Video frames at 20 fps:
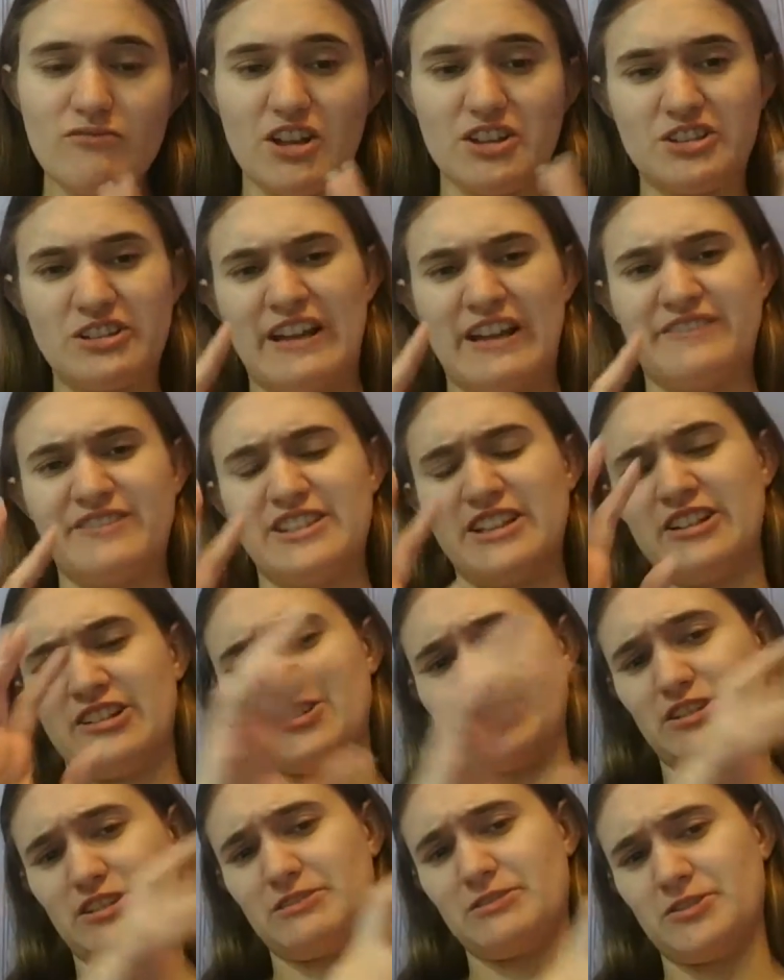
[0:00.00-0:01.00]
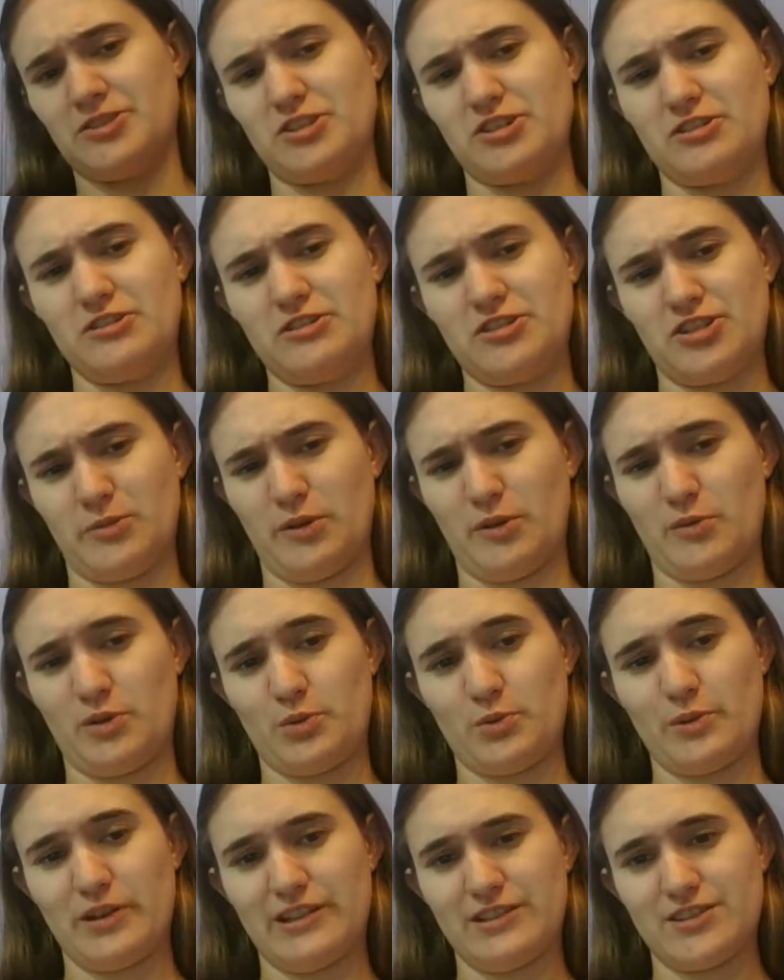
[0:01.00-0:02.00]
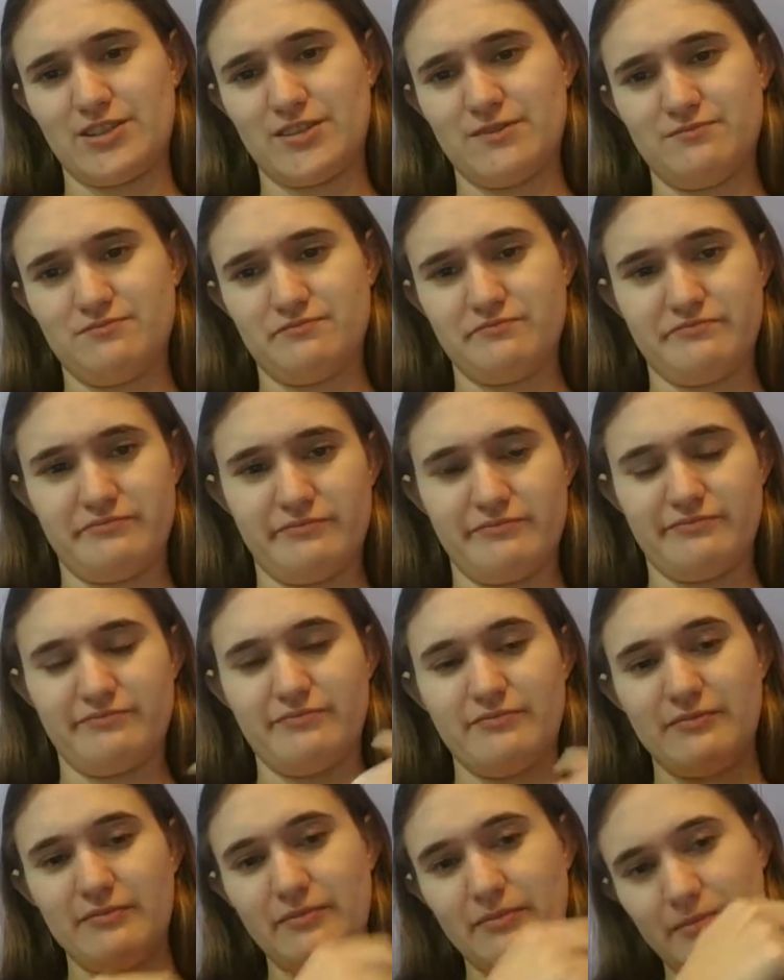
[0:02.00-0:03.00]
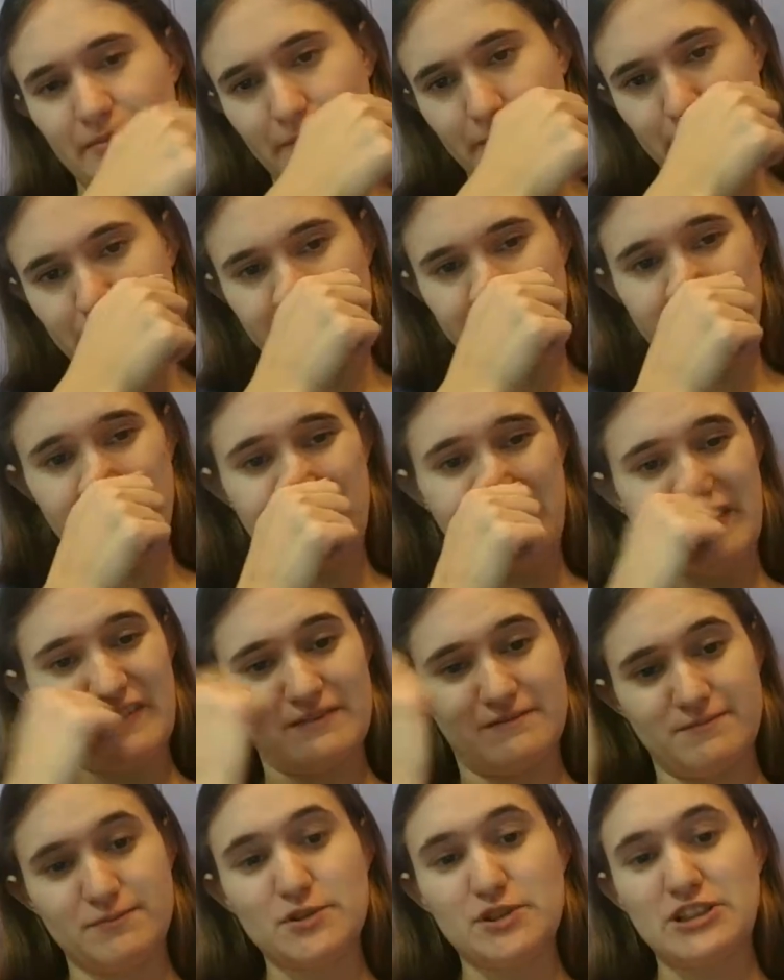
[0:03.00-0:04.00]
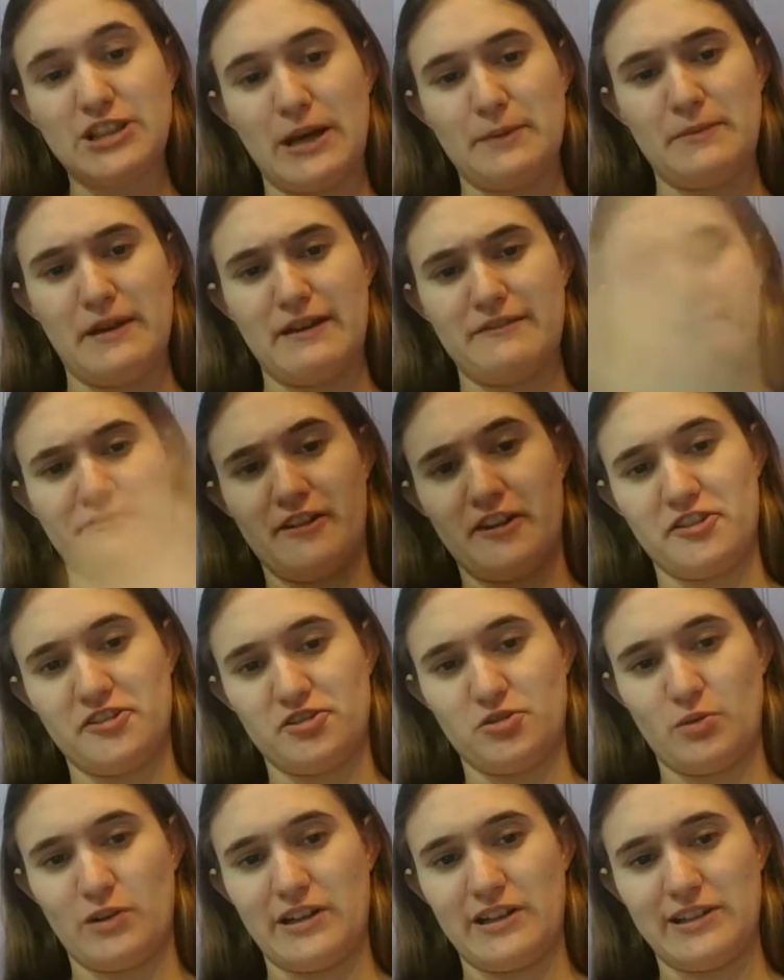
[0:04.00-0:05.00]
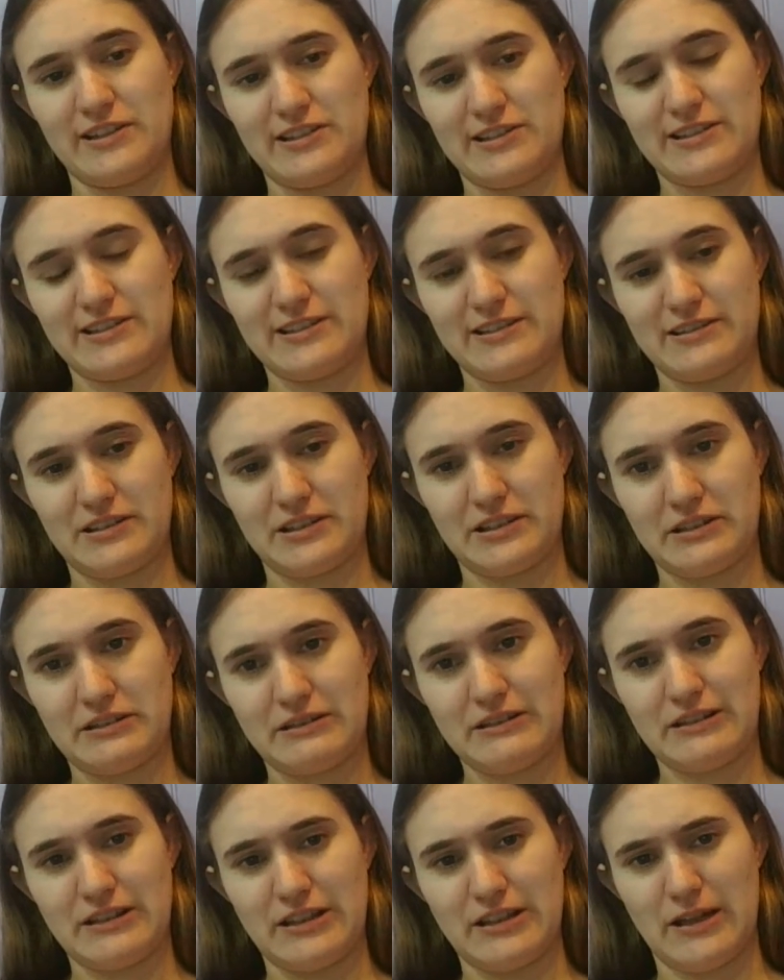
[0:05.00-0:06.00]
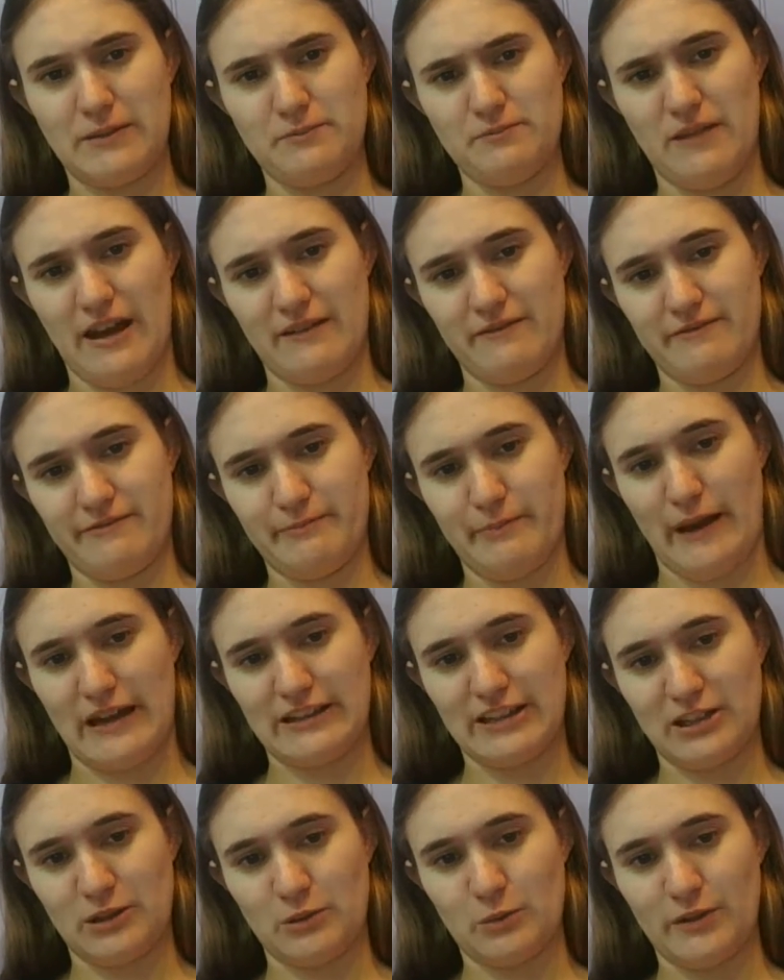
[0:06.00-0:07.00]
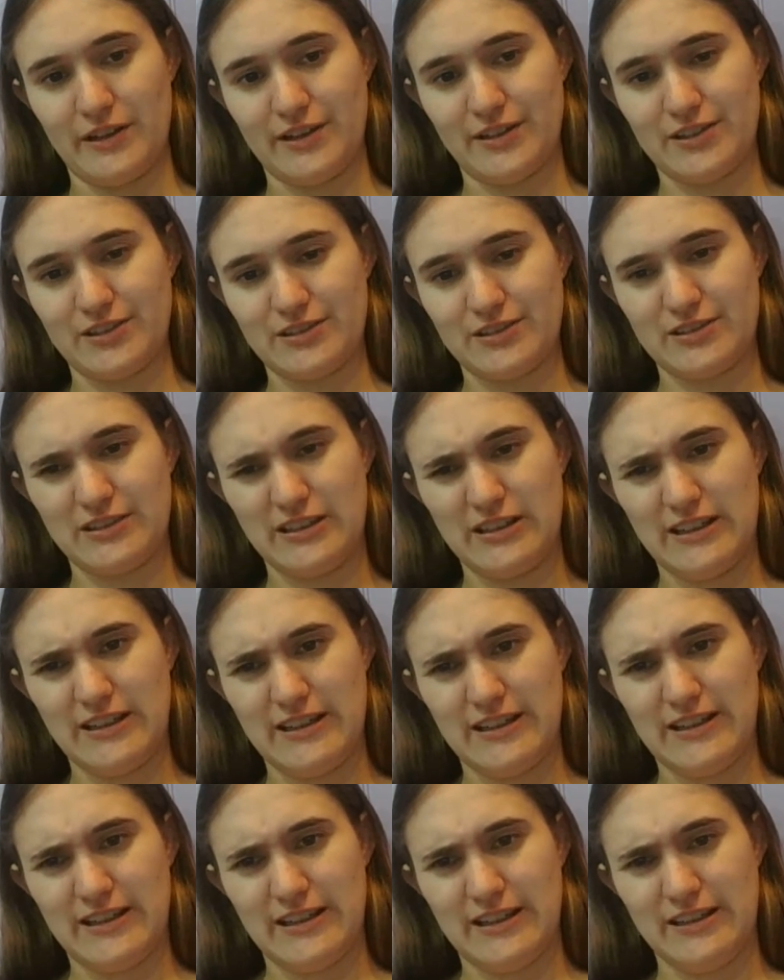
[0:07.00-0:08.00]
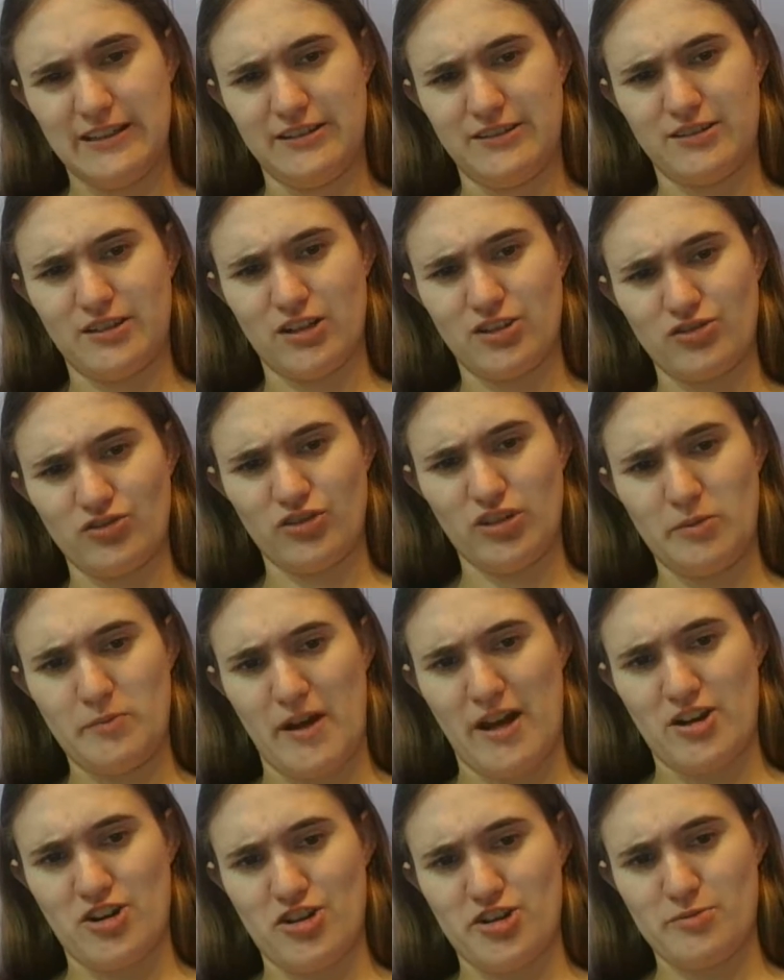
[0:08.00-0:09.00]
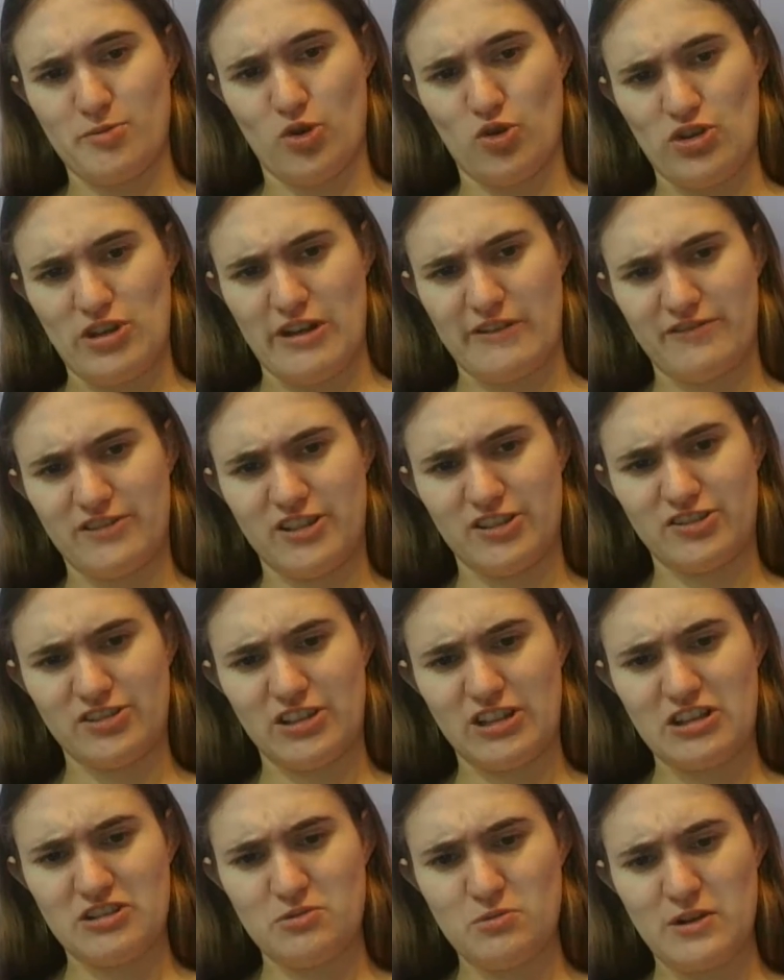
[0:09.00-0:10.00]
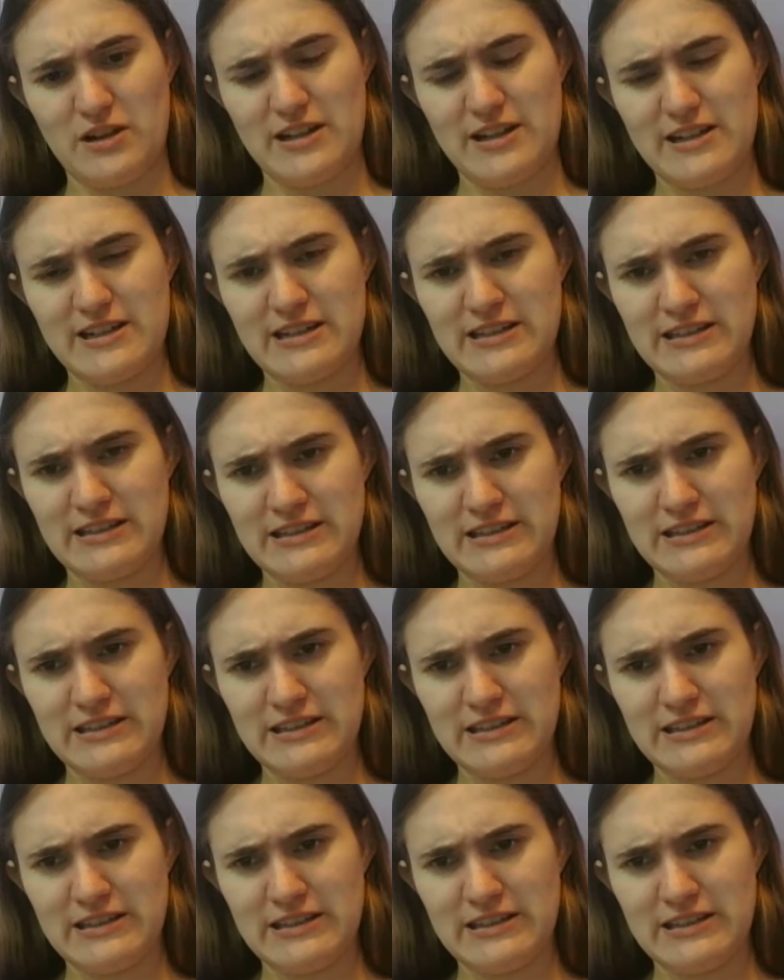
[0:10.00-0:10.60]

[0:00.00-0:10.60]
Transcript: So an amphitheater is a serpent with wings. And some have feathered wings, some have bat-like wings. It doesn't really matter, they're both amphitheaters either way.